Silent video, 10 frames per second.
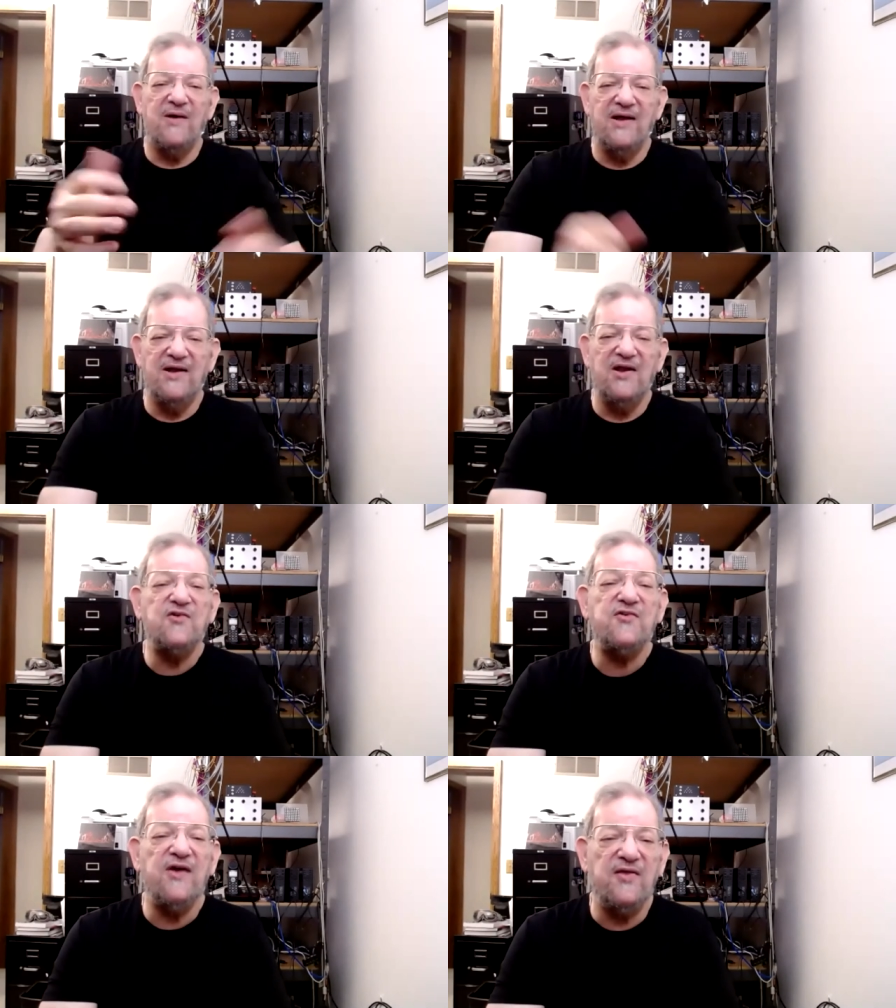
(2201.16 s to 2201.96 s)

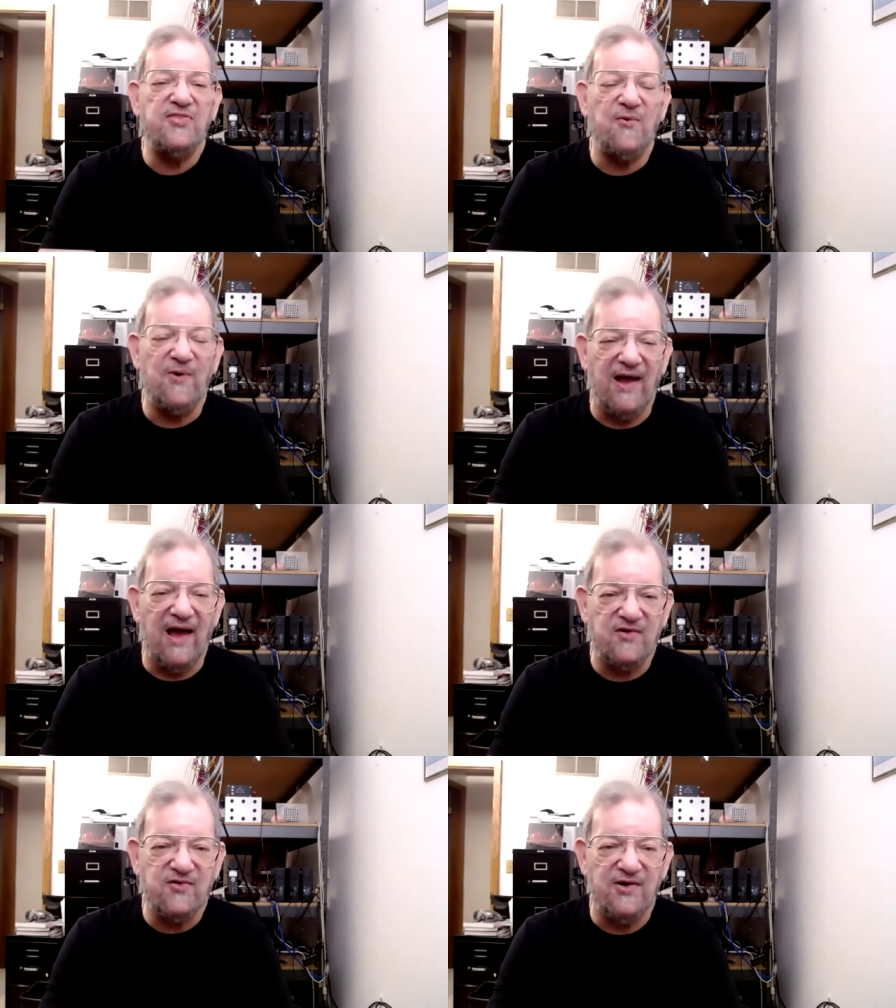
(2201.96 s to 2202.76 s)
initiate the
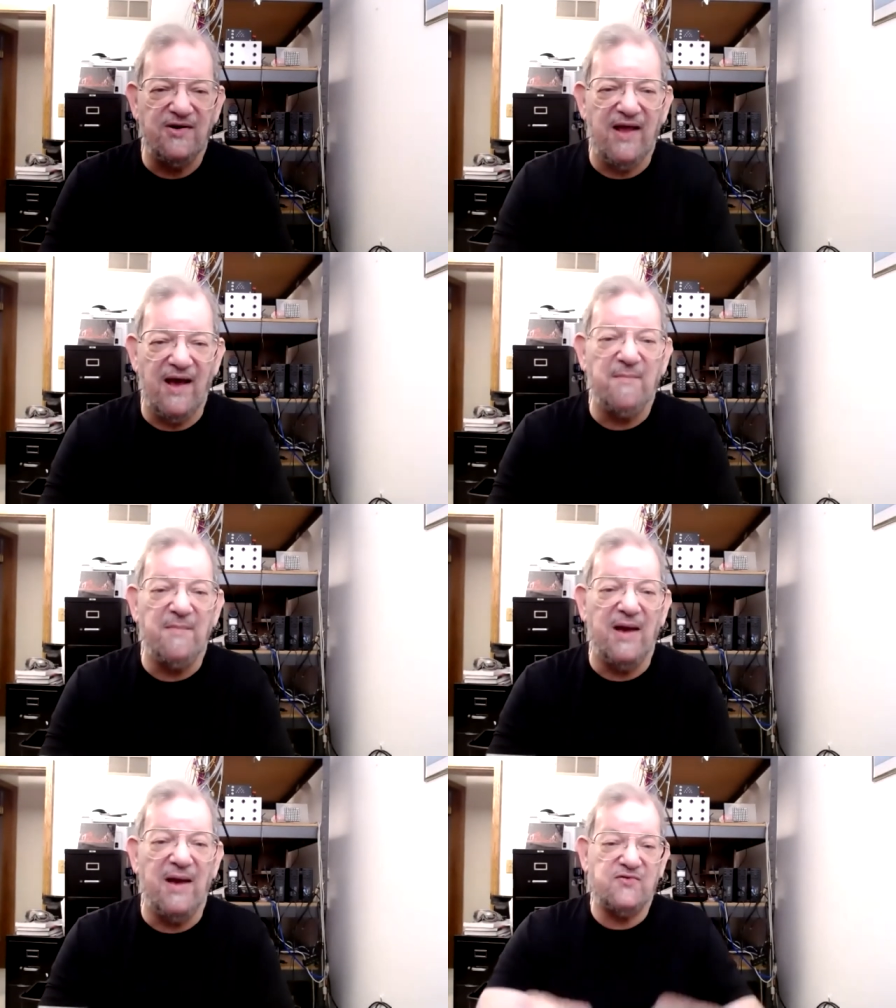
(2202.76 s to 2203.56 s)
reaction that
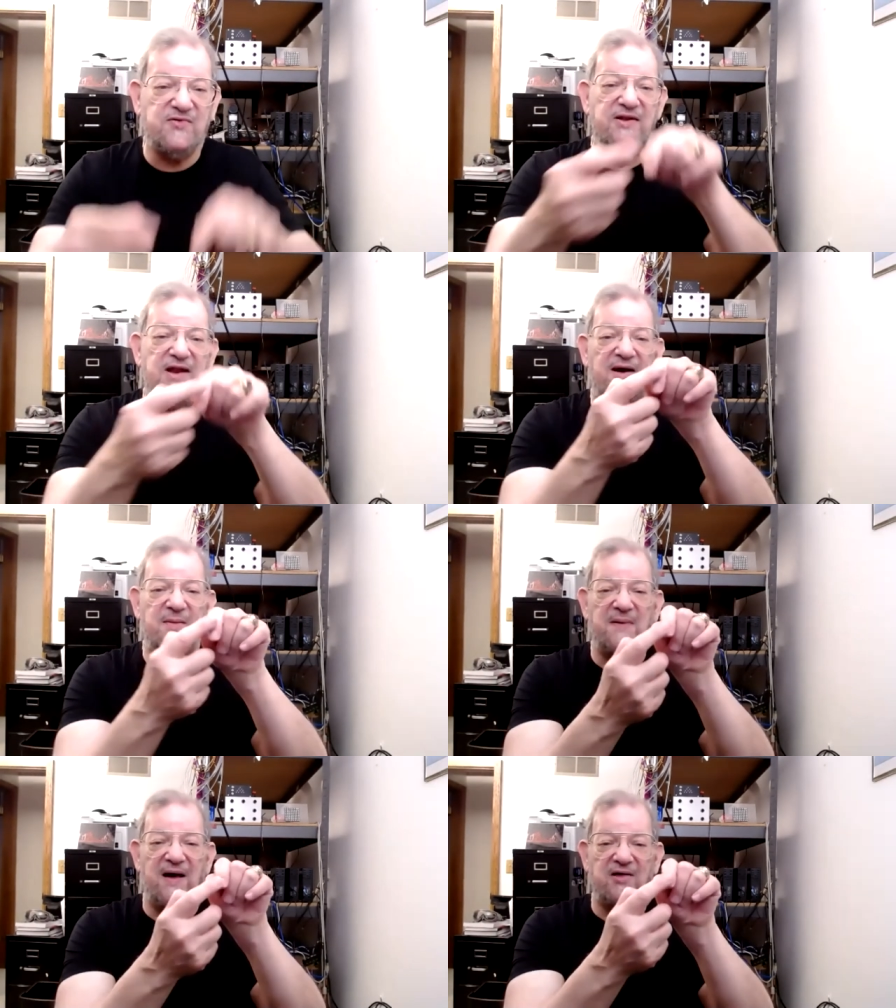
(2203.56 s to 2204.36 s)
makes the
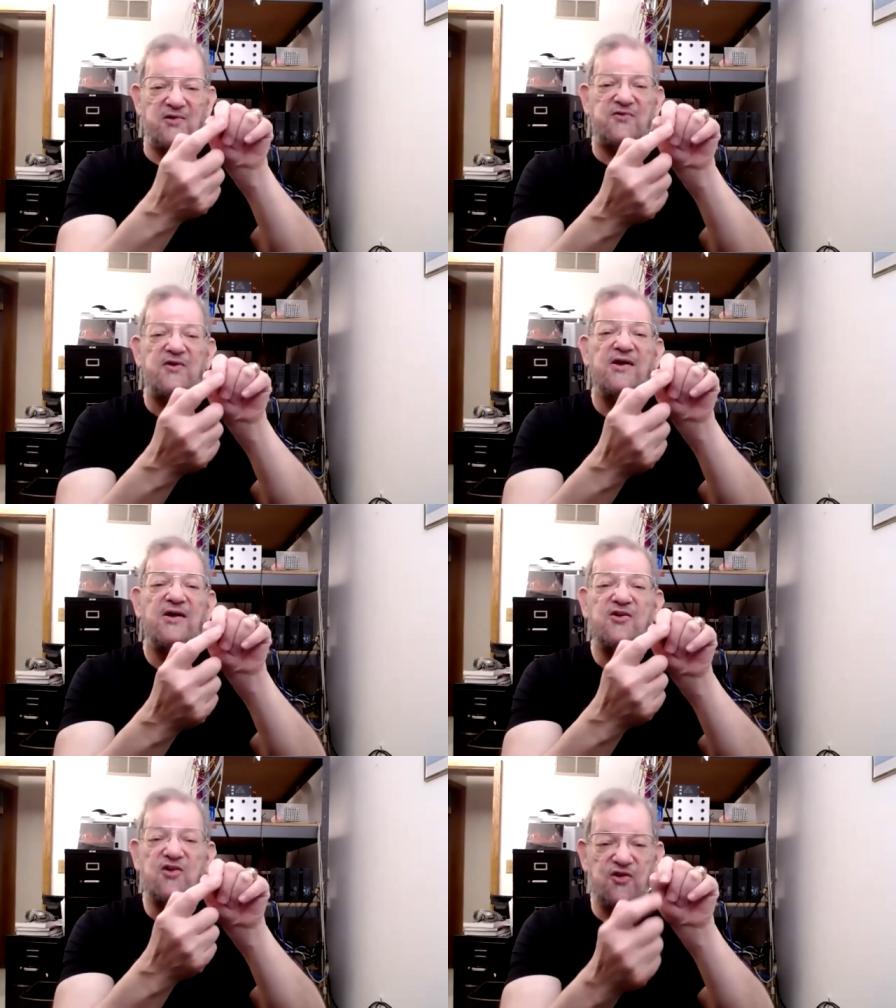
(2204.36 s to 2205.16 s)
nail polish
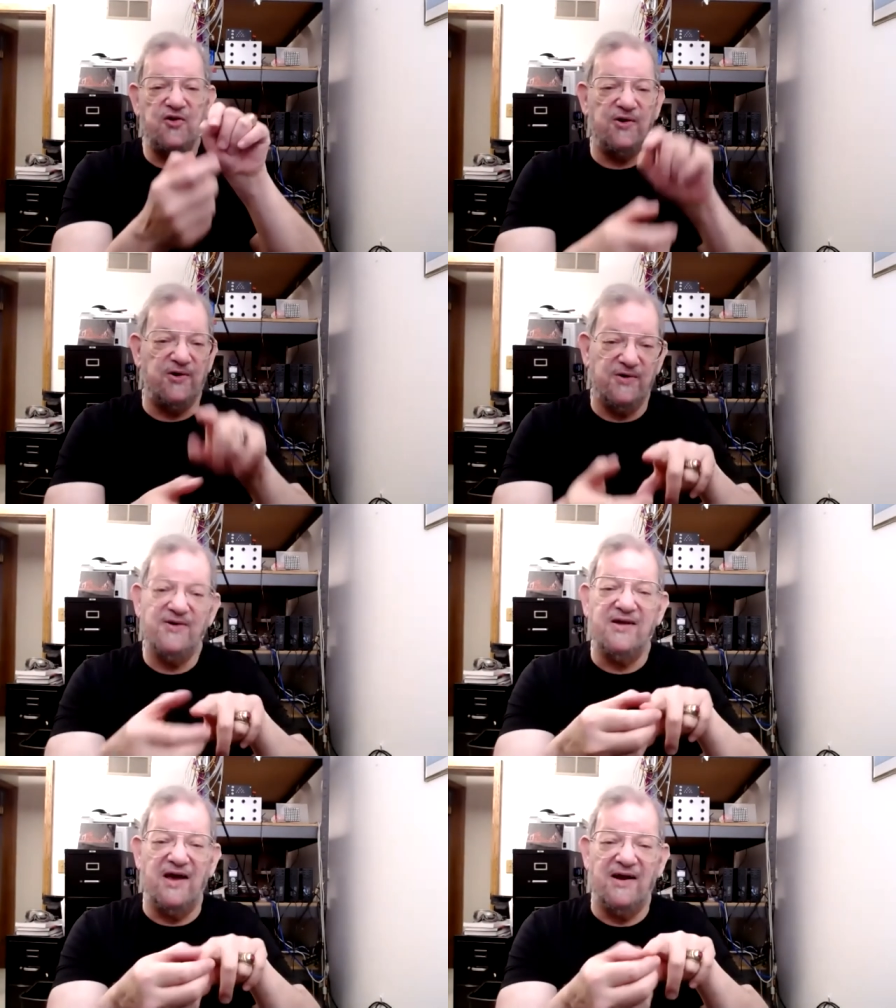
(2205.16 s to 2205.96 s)
cure,
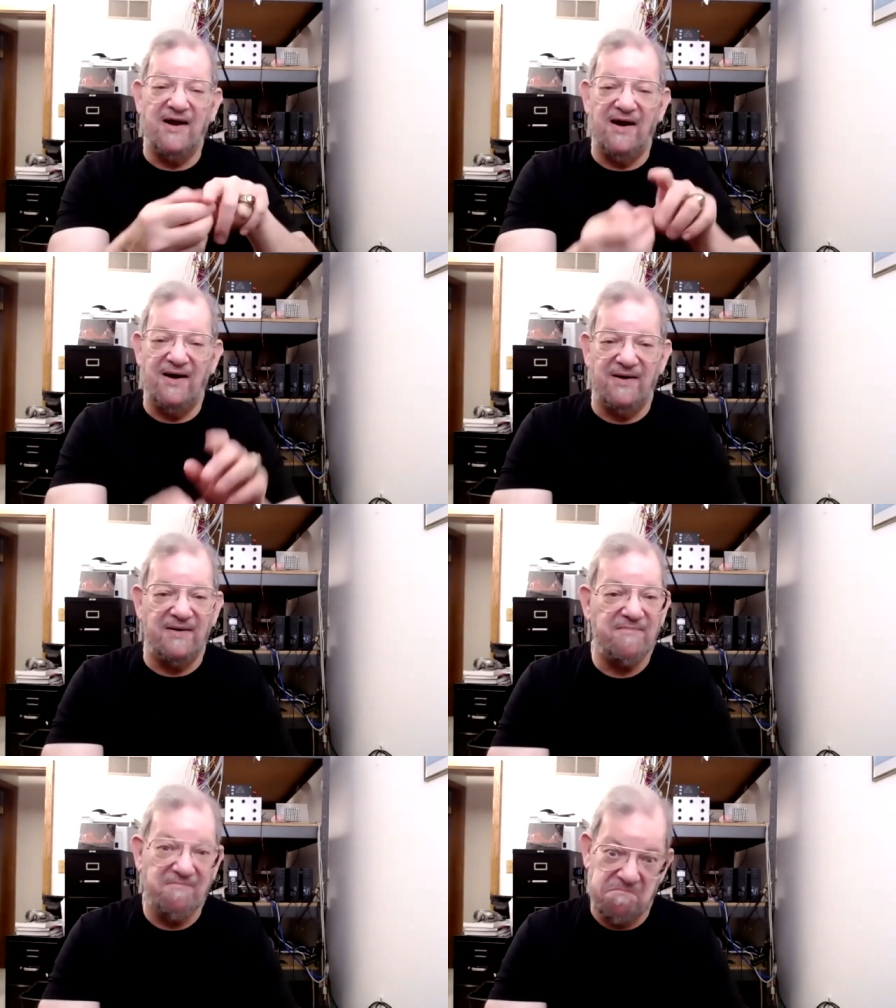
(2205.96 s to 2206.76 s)
get hard.